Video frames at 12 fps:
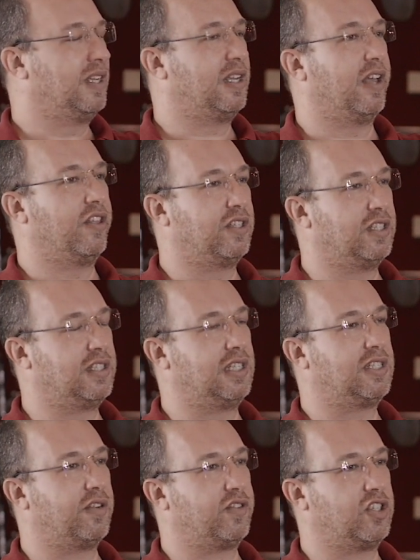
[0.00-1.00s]
Yeah, the
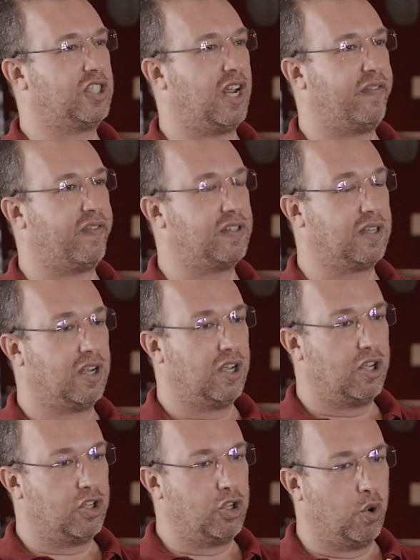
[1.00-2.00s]
disease of the chef is
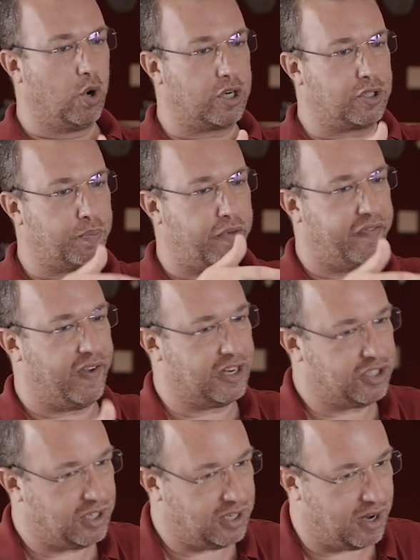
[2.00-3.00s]
you work to
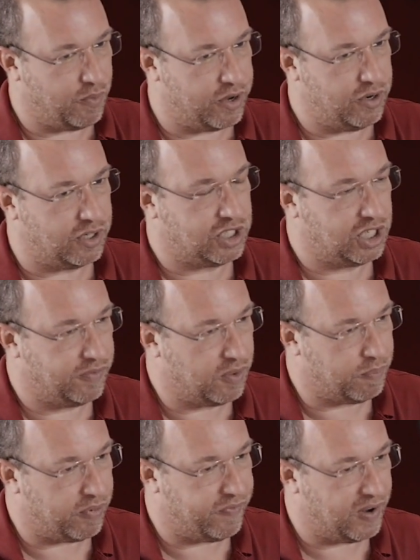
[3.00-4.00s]
perfection, and when you achieve
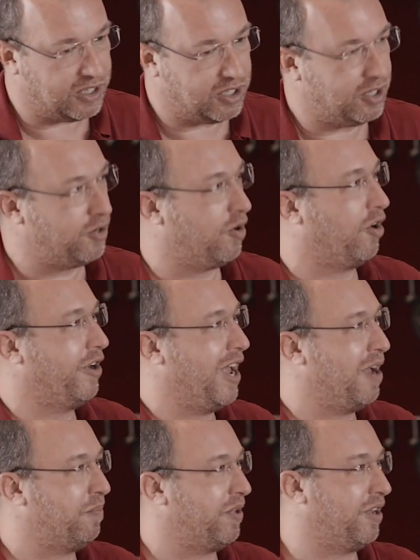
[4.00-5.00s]
the perfection, you're
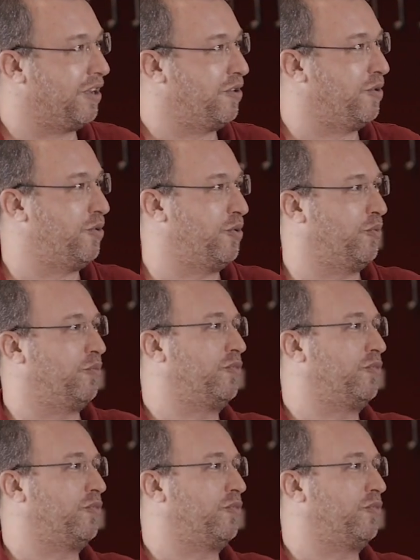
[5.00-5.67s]
unhappy and you